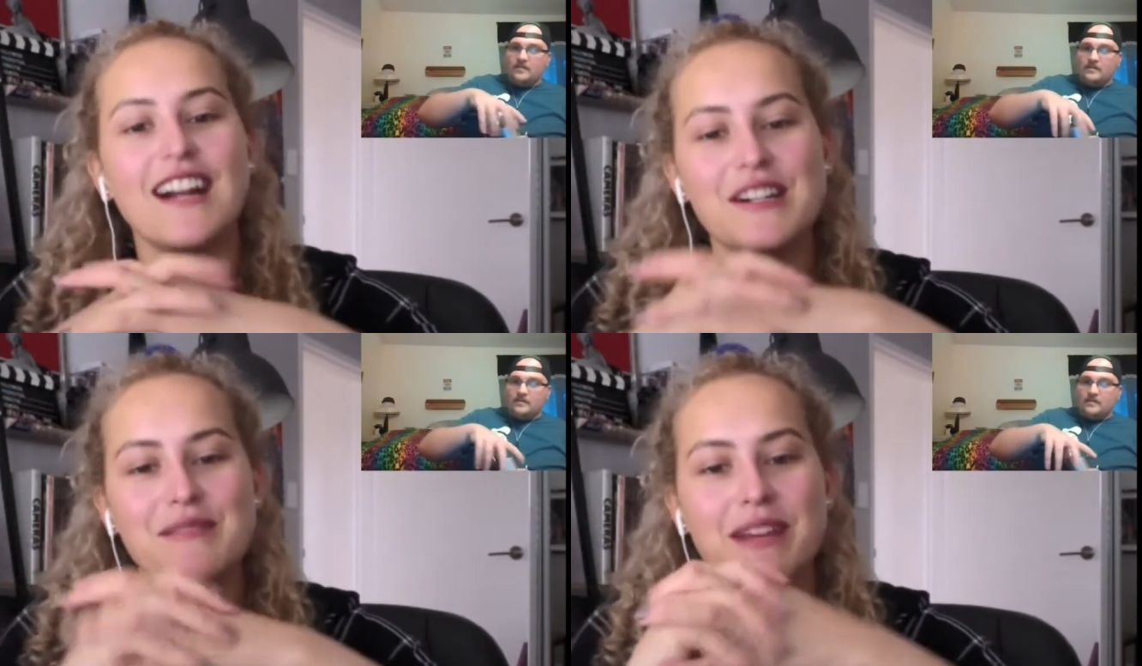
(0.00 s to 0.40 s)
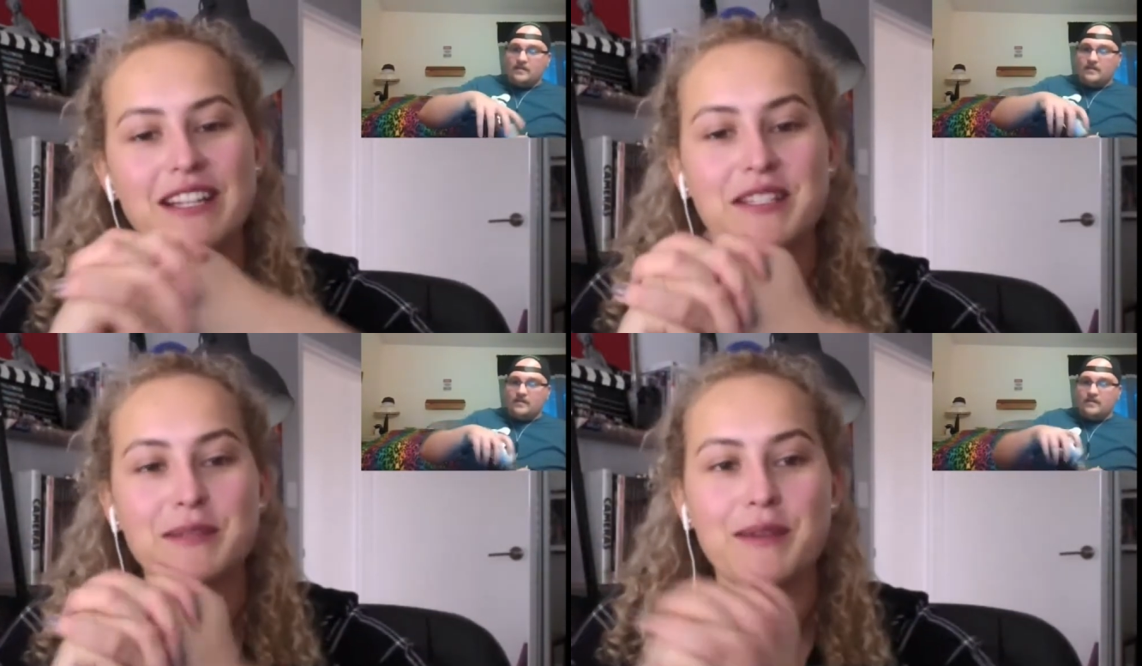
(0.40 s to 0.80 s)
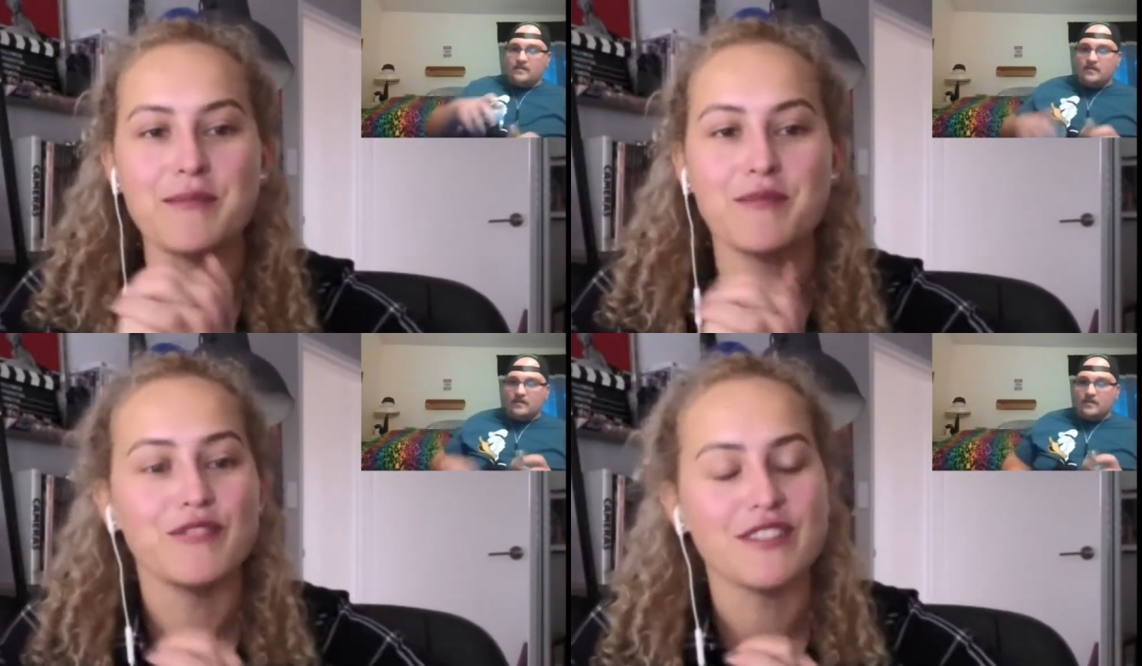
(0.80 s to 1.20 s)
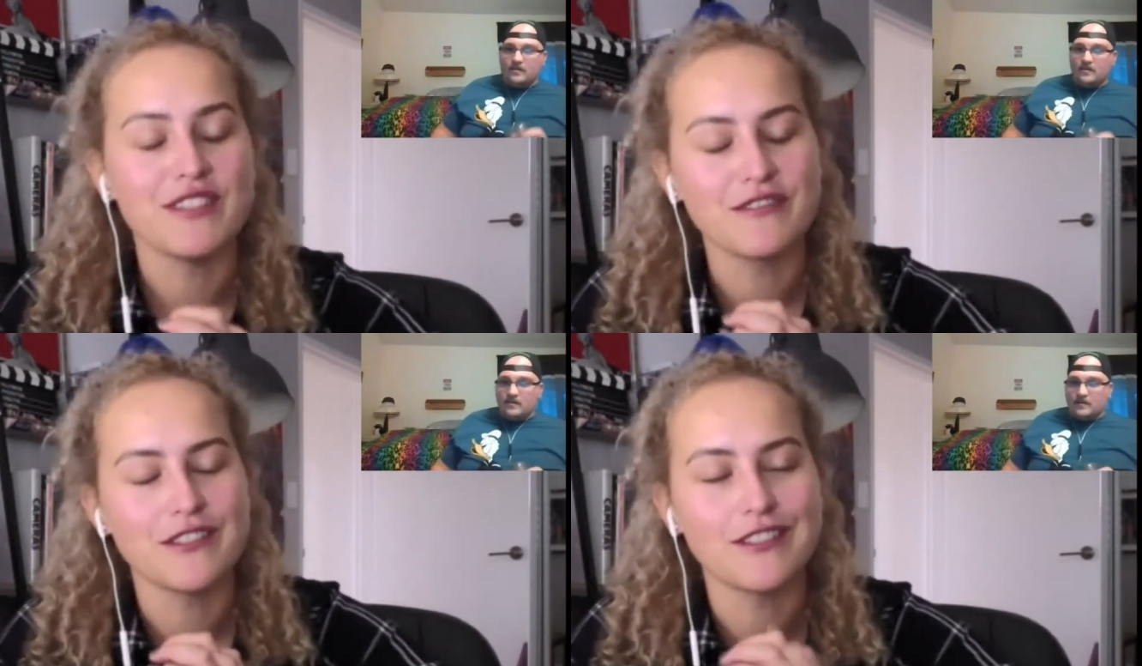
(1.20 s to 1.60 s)
Speaker 1: um, anticipated
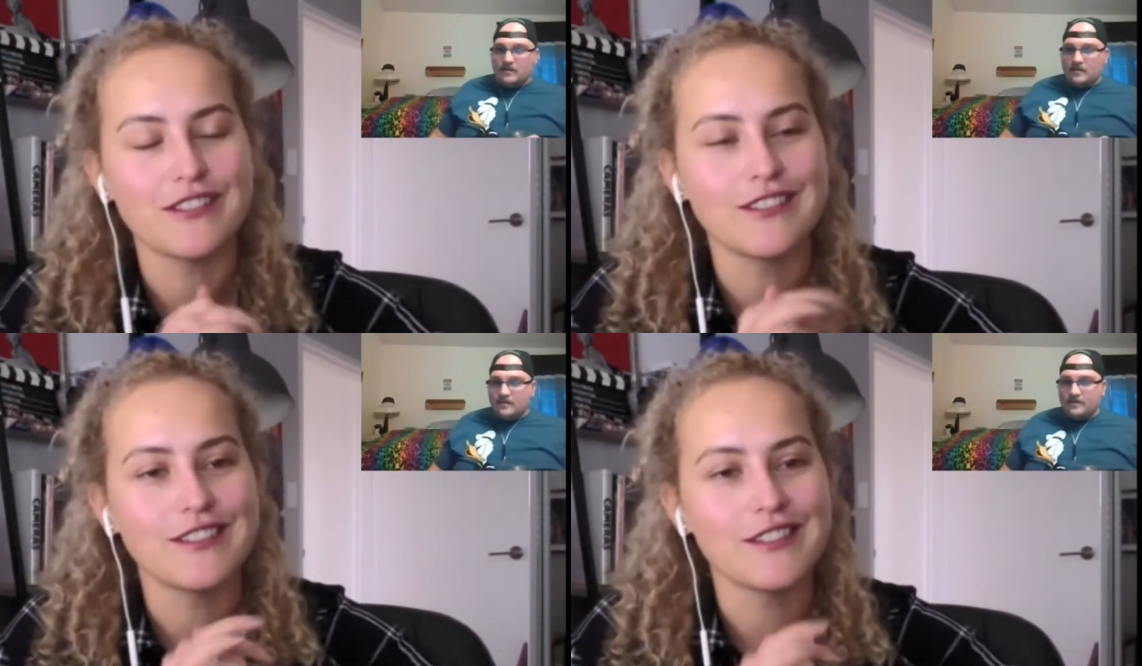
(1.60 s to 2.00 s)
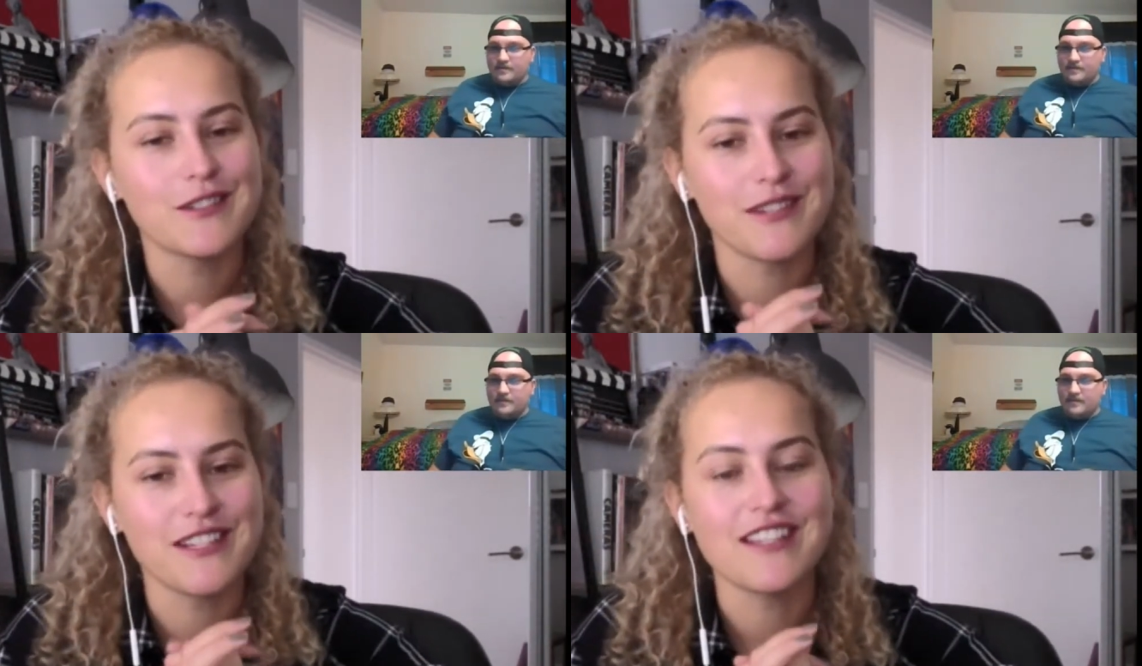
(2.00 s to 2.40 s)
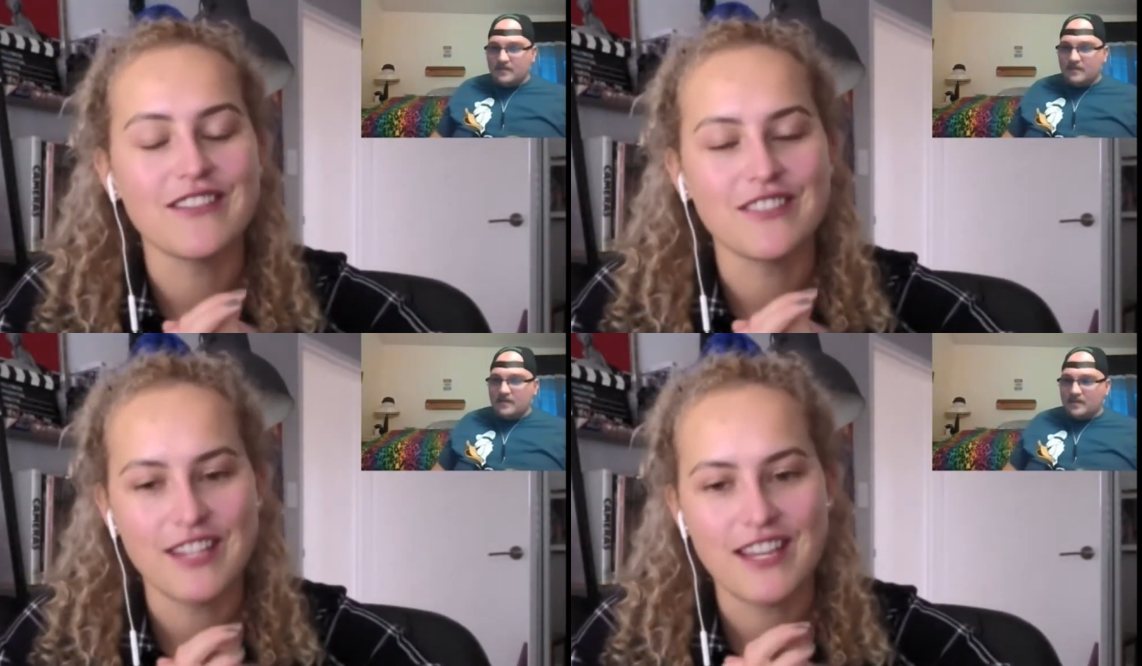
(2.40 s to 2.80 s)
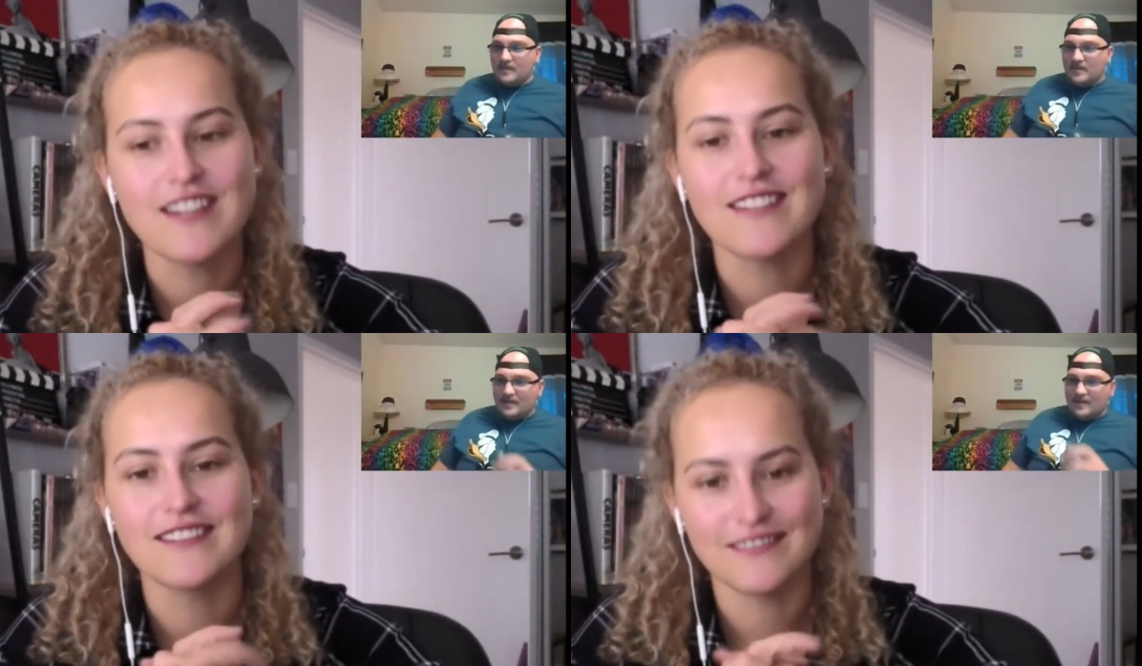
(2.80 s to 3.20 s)
movies for
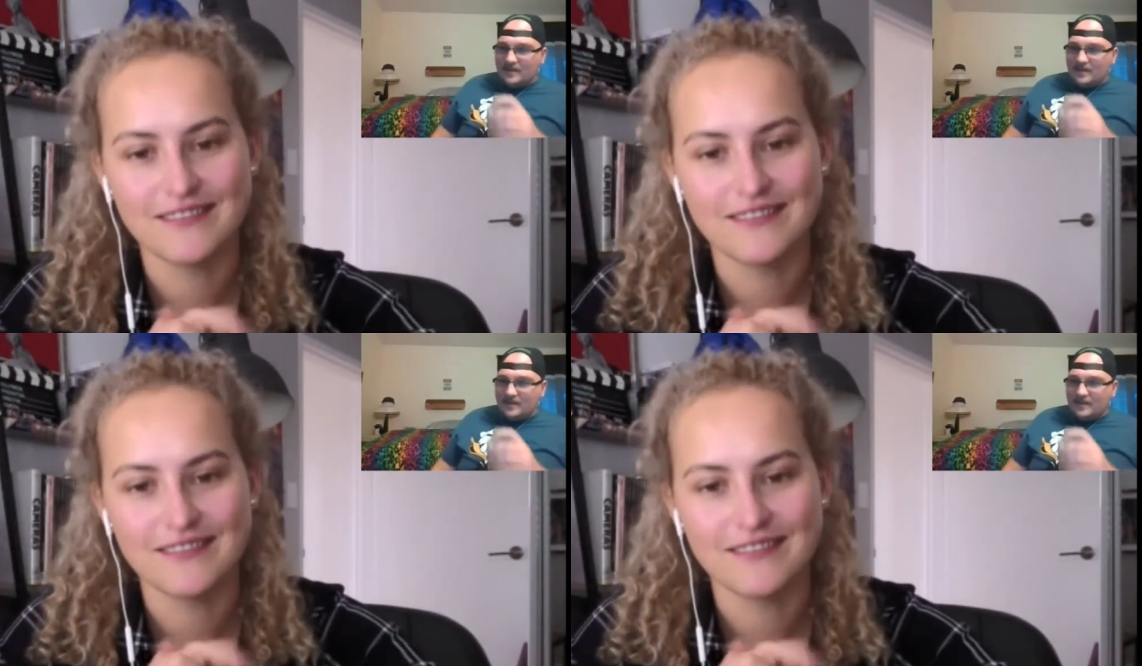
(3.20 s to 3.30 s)
2017.